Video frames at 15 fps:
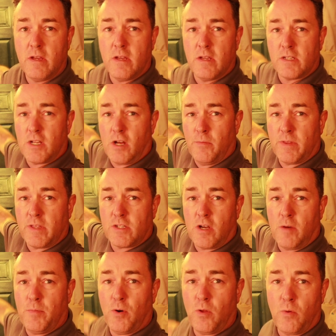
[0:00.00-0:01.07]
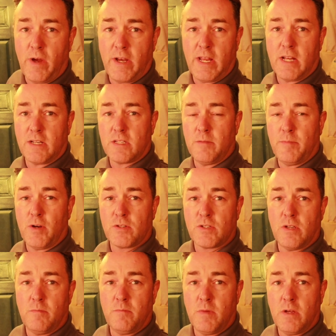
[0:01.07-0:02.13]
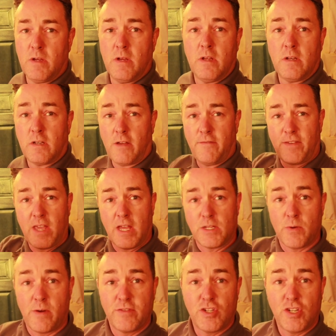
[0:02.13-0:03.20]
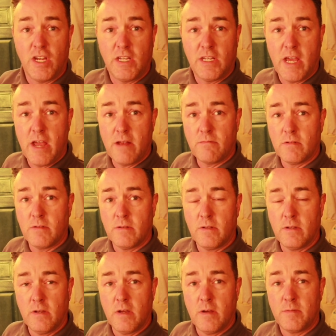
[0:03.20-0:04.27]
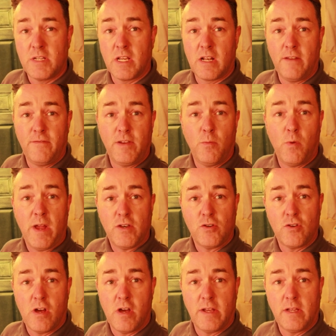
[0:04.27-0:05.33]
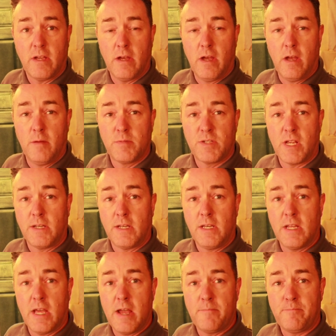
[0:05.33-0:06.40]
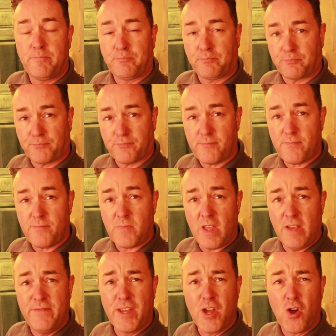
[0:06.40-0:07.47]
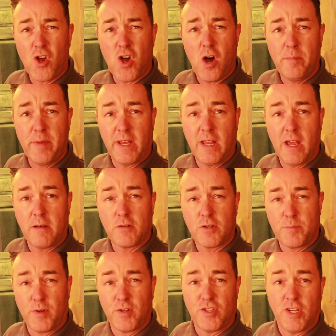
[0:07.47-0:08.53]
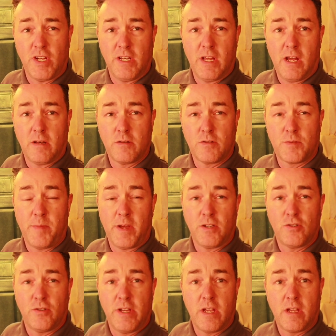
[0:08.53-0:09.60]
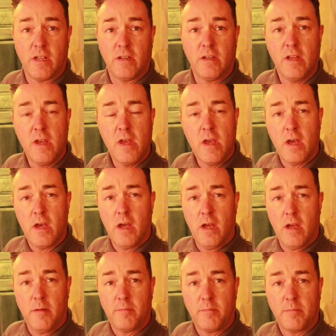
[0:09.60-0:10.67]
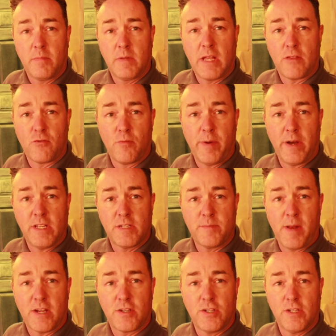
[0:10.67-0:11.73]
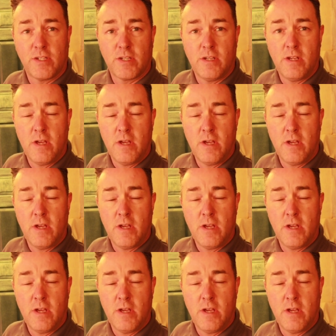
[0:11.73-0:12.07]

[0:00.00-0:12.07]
Start with the top all the way down to the bottom. Don't forget to have a sheet down, particularly if you're wet and dry um, sanding down. If you've got carpet down, just put a sheet down, just make sure you can um, gather up any splashes.